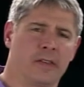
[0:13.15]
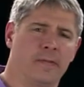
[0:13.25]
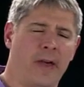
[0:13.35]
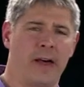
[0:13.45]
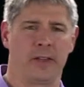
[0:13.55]
the
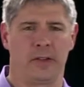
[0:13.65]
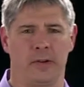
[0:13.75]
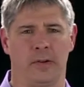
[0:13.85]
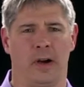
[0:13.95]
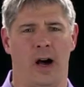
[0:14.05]

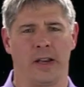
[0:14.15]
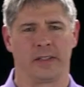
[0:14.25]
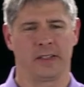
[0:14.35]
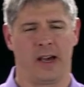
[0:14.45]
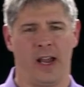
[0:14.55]
value on a
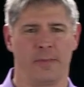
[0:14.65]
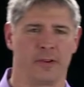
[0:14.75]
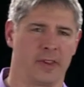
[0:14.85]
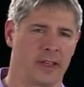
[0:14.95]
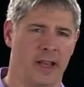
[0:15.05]

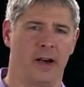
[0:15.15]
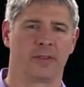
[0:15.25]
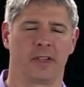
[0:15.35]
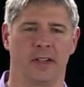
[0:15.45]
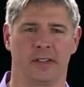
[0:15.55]
timer, the
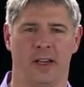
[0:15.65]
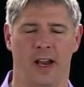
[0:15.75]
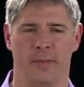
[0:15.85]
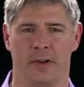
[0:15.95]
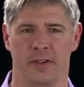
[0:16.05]
count on a
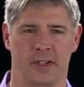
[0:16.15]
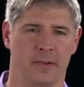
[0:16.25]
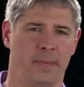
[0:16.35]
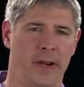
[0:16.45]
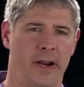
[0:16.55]
timer, is
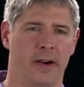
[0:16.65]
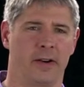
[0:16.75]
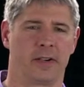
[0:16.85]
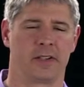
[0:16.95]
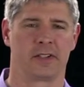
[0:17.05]

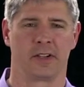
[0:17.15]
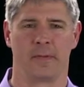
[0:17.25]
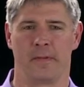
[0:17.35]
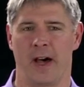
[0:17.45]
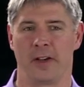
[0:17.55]
compared to
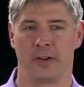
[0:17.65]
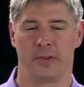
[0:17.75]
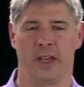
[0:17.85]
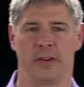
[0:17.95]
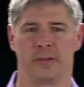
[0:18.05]
some value
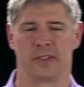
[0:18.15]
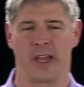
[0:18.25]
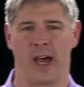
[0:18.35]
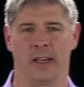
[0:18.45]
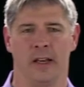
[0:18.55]
that you
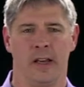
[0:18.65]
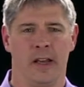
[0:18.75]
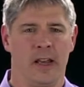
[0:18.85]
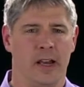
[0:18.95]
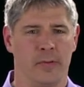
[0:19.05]
set.
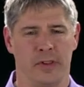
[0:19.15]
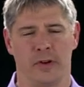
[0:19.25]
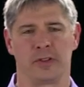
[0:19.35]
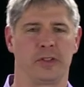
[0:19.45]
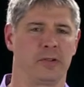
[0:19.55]
And when
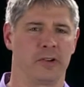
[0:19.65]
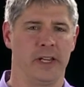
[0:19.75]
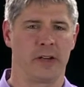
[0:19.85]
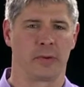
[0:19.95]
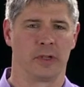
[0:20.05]
those two are
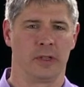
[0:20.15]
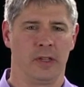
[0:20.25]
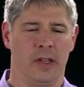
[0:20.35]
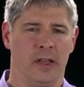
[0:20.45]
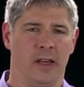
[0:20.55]

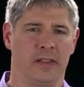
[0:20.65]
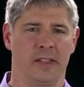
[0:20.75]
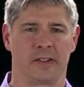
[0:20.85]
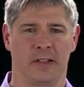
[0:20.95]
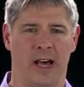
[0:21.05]
equal, a
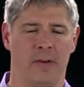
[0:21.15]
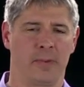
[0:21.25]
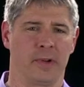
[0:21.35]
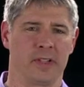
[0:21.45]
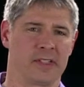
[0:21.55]
digital
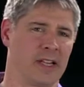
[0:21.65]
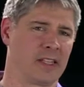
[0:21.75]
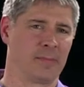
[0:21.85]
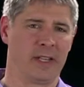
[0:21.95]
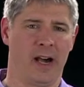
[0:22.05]
output is set
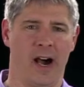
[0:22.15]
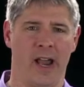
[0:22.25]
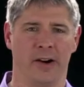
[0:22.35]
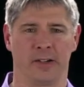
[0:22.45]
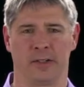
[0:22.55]
to be high
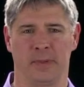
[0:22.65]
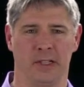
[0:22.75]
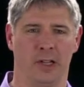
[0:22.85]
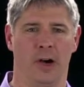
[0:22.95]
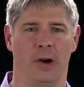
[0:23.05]
or to be
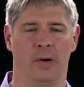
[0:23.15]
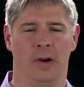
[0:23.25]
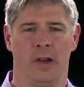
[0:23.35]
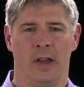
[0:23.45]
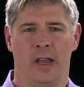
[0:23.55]
low.
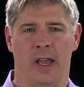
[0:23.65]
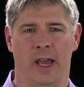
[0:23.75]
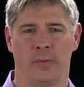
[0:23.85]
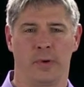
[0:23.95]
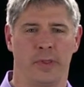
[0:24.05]

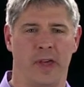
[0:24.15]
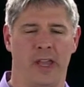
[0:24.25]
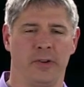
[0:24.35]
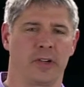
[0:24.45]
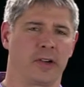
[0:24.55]
And with
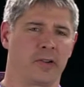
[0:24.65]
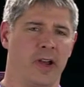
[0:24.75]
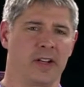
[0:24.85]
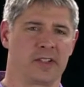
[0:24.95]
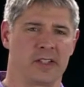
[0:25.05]
that, you can
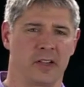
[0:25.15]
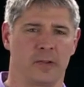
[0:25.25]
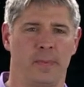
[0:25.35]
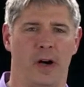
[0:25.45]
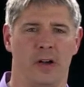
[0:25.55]
create a single
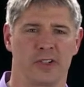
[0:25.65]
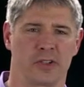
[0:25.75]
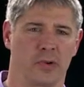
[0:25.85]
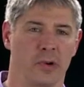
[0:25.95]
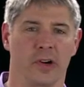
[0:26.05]
pulse
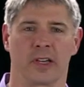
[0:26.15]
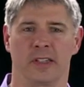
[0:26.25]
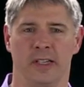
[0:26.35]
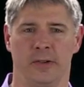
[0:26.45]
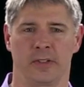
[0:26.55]
or a
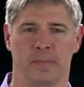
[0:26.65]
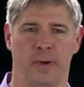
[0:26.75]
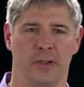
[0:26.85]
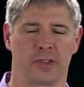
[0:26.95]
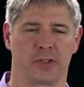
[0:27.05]
continuous
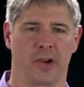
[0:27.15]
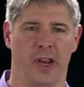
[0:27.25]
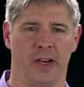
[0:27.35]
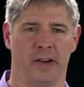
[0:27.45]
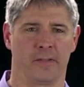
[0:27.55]
pulse
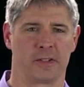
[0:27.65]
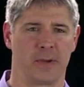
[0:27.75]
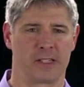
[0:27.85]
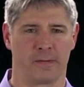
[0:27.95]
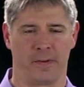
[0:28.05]
train of
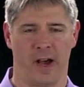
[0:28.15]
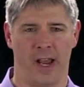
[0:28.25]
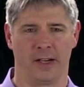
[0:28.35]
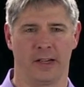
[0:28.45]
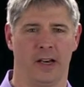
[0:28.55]

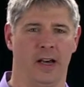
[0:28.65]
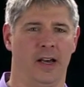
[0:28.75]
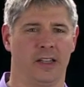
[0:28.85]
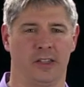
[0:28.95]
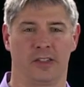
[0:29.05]
specified
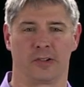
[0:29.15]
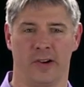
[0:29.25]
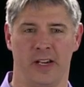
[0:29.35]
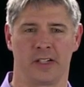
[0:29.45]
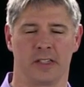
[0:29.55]
uh,
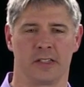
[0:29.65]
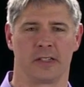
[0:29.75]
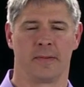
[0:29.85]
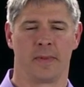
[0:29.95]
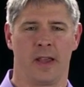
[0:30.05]
durations.
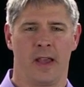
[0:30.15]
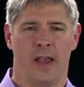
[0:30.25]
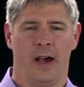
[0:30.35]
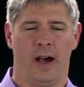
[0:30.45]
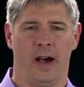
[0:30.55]

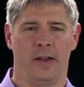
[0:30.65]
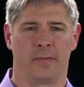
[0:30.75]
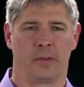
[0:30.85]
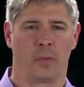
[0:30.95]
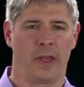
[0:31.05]
Uh,
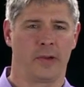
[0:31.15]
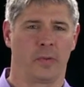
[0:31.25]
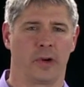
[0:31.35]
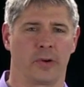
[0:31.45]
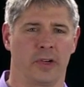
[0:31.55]
the way that
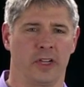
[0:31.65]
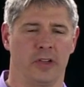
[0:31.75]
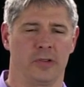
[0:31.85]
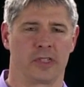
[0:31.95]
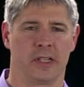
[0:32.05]
we're going to
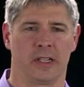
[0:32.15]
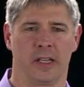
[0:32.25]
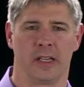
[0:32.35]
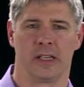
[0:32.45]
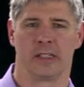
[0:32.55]
use it
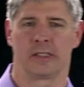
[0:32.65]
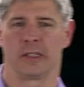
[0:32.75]
is